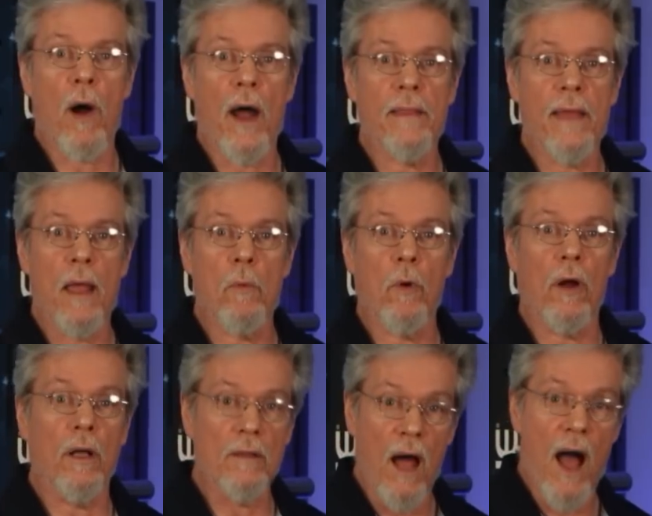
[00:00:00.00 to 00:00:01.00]
why they were
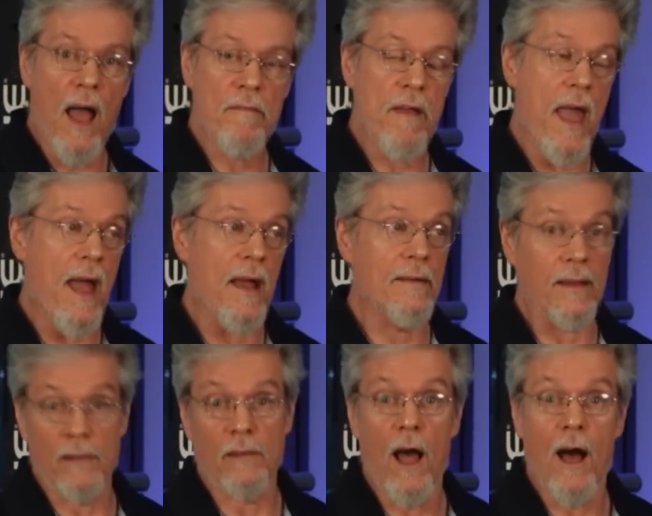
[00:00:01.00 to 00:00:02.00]
alive and
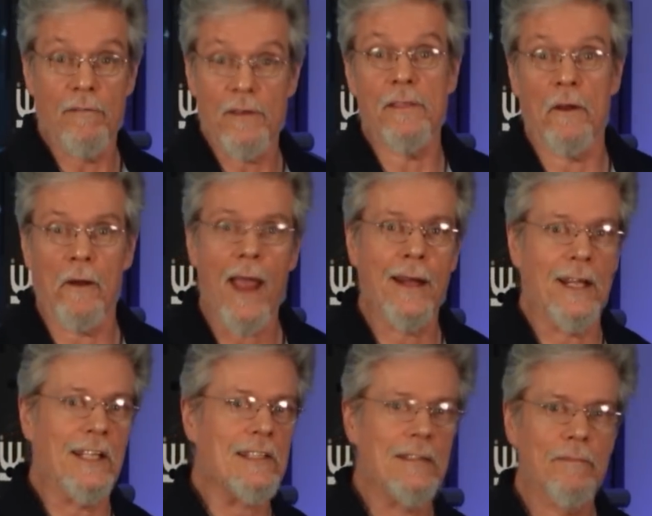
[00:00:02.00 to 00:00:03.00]
in love in their
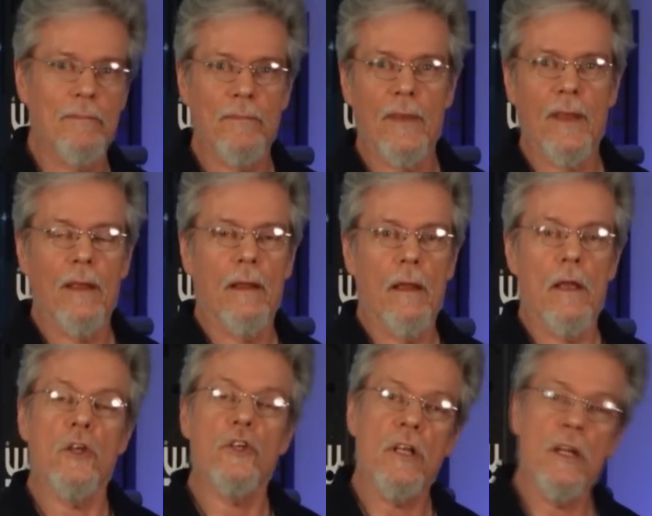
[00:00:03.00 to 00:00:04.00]
80s.
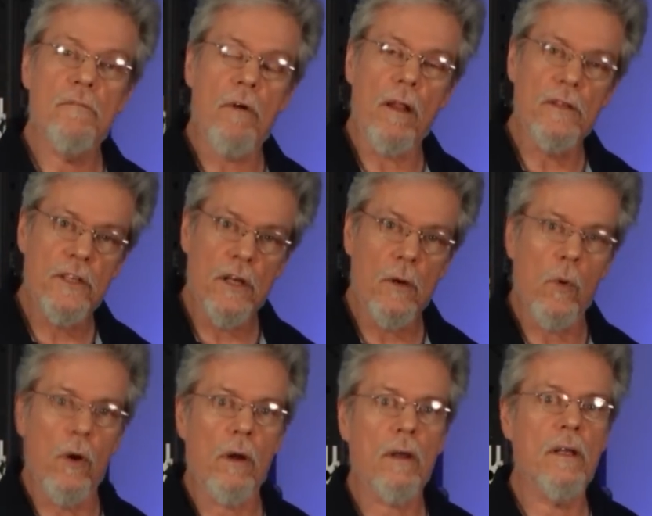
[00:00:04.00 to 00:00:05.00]
She did volunteer
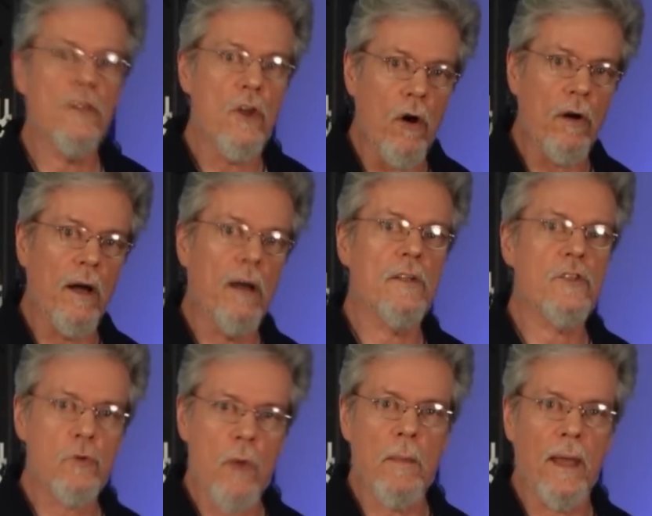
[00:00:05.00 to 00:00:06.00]
work and yoga and
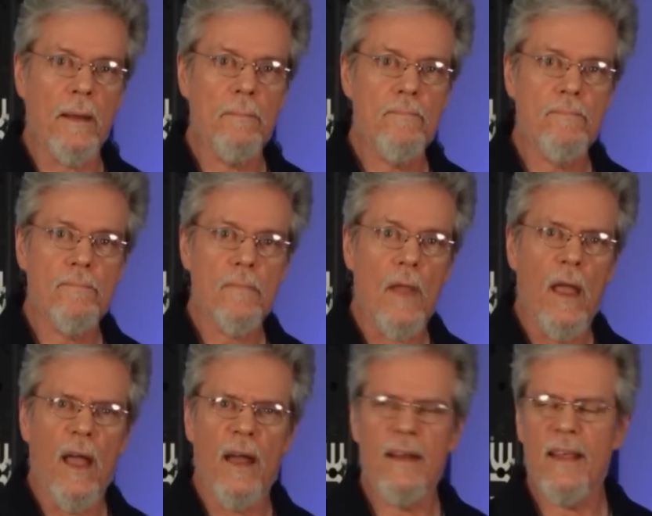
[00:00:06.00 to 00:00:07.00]
swimming,
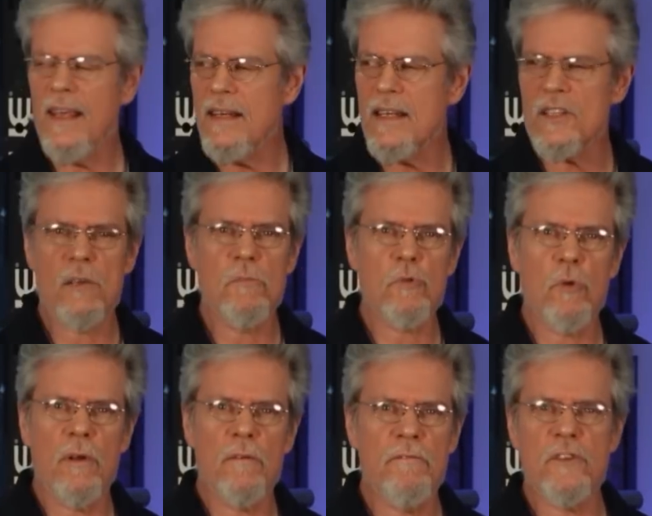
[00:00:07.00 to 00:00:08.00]
and he did some
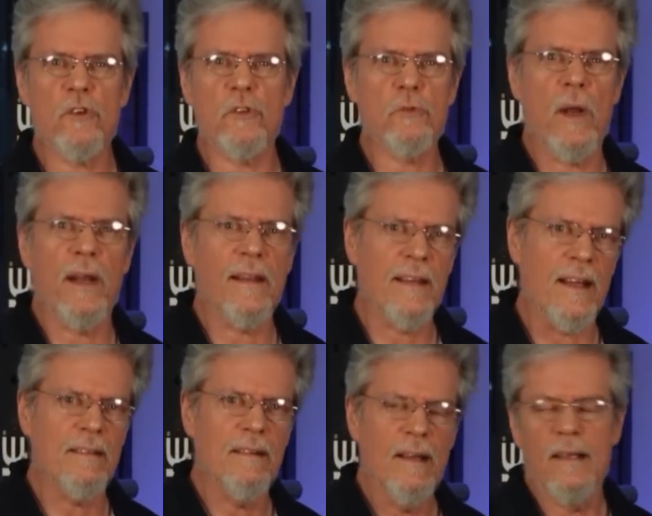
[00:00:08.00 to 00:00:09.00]
sort of physical training
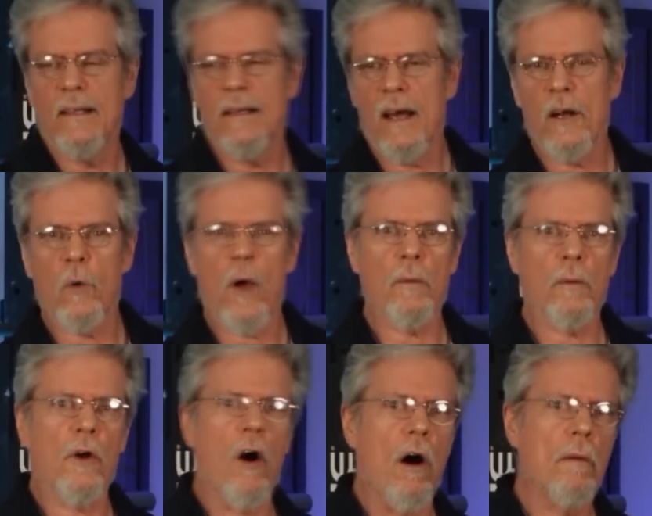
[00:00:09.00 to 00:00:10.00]
that I don't quite
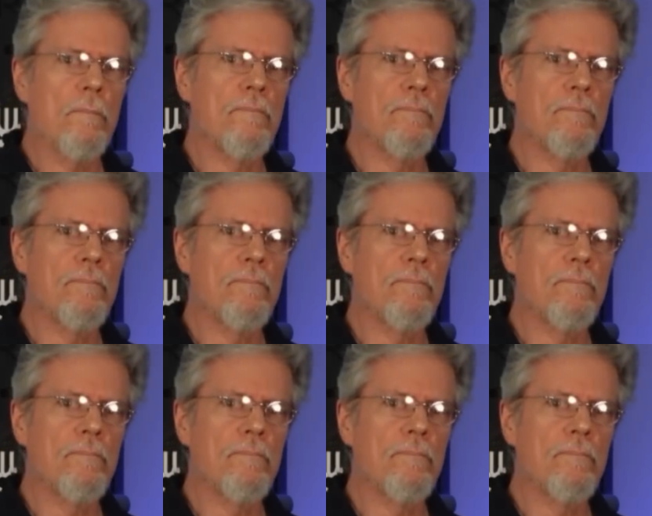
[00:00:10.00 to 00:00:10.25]
recall.